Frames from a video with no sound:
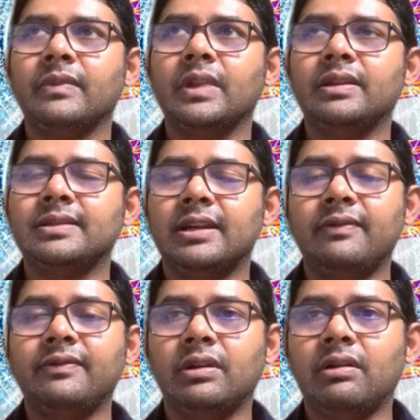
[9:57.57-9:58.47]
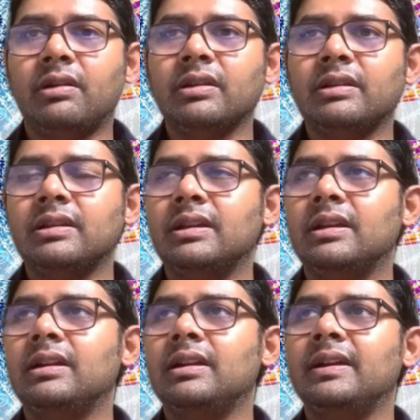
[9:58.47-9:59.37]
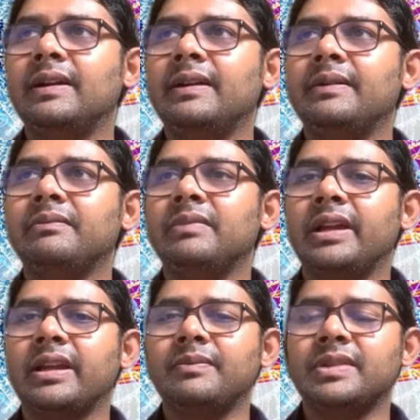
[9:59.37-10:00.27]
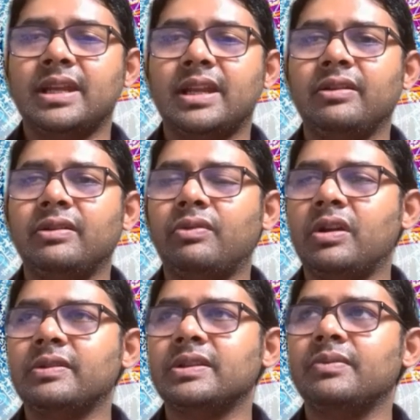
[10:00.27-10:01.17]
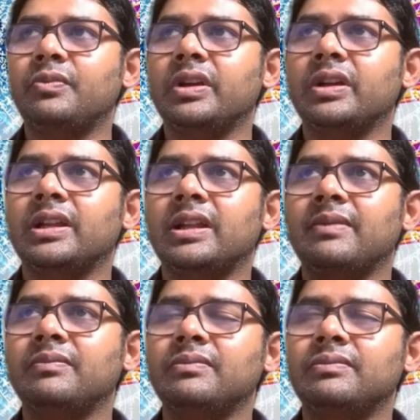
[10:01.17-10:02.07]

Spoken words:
it's sort of dark. like I'm standing on a rock somewhere and I'm